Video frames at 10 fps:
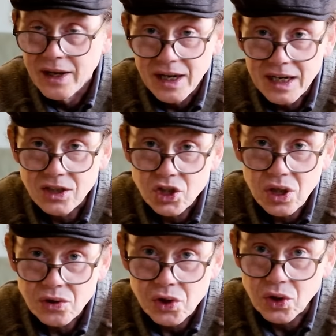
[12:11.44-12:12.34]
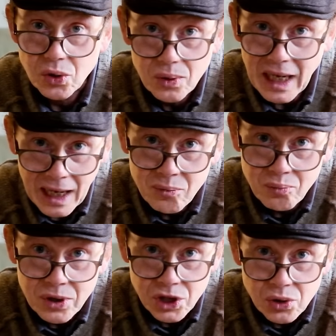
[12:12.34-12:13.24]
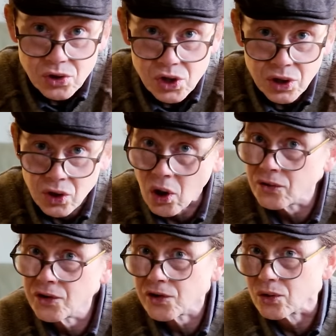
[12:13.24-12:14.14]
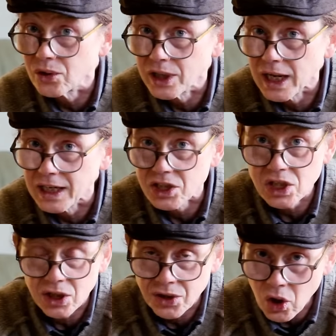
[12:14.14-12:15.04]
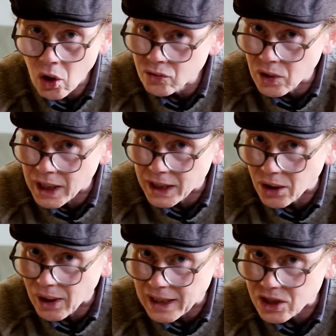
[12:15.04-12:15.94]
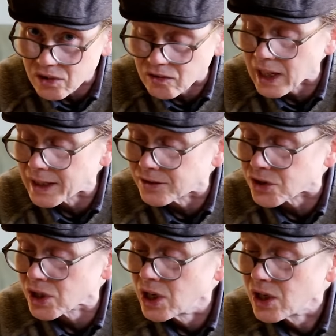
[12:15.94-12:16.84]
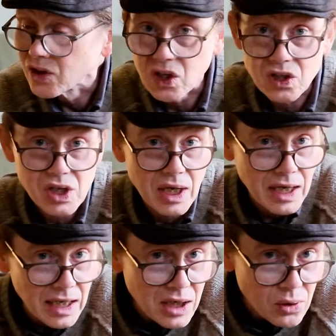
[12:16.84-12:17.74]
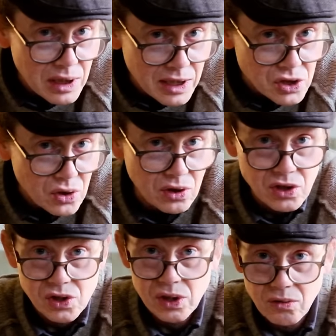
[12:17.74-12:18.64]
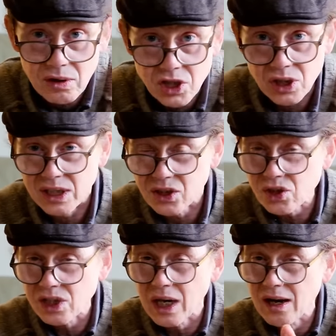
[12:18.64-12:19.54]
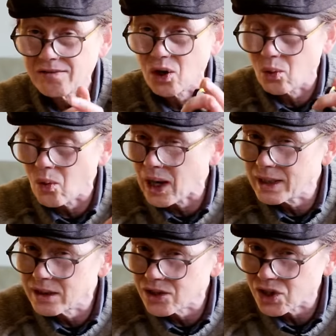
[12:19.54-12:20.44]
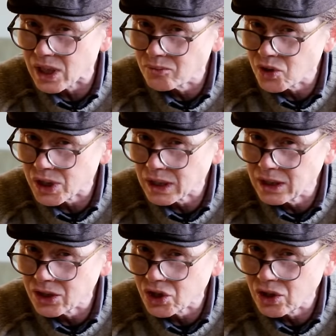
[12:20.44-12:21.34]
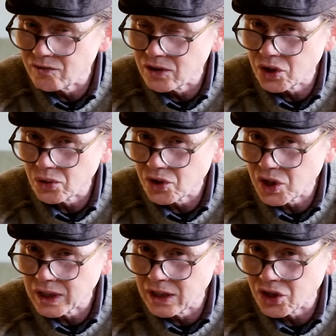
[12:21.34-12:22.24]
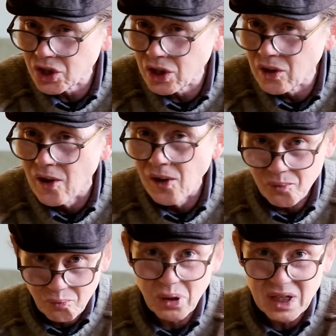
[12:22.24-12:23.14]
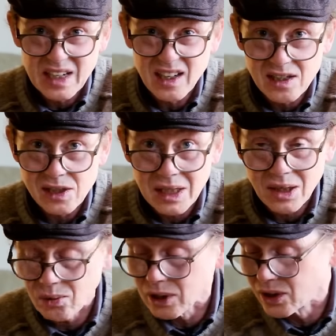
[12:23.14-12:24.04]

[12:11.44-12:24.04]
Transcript: it shows that you can produce a non-thoriated, a non-radioactive lens that's equally as good as the original. It doesn't have quite the same signature, visual signature, but it is equally